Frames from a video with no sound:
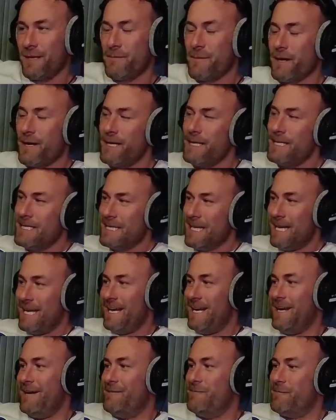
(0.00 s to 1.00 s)
But
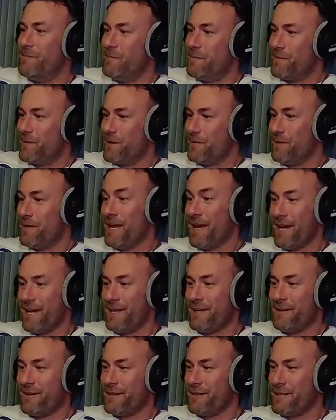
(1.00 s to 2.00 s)
yeah,
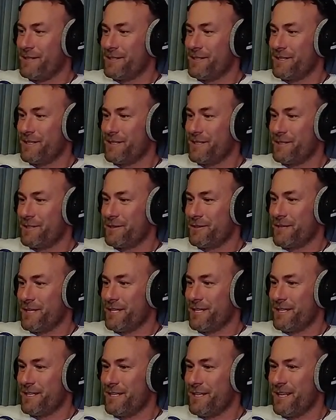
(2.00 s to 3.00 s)
I think it's
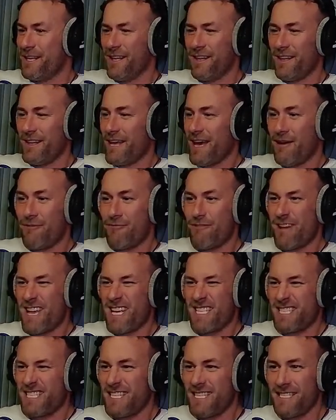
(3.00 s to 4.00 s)
great. That
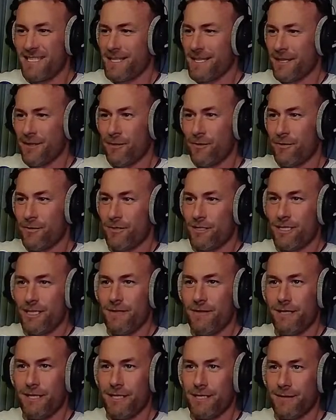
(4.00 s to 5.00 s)
Rest is like the whole
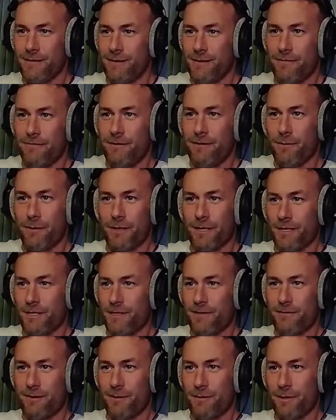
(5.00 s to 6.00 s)
series of everywhere. It's
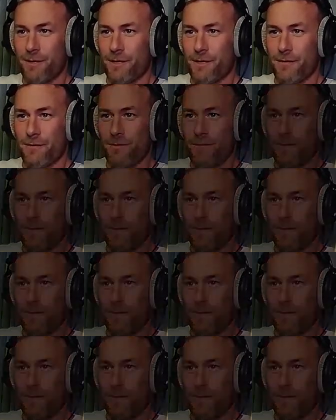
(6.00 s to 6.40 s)
everywhere at the moment.